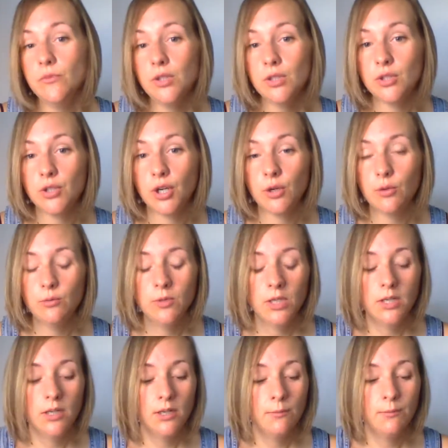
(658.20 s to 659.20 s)
know,
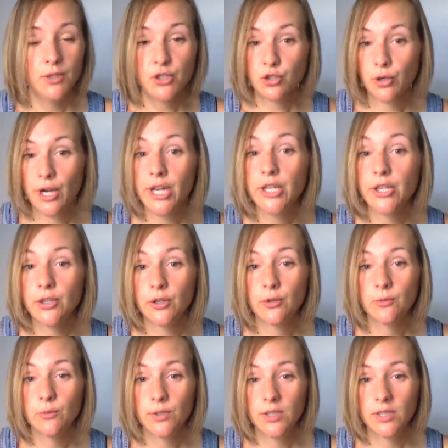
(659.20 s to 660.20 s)
betray
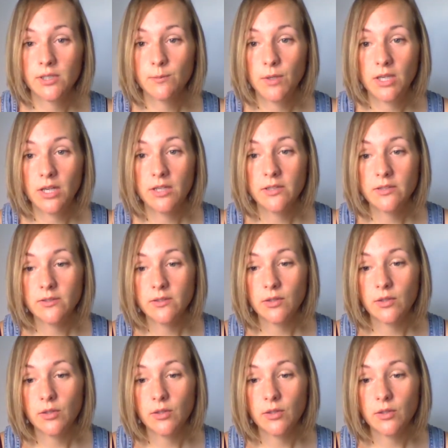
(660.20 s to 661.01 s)
you, it's because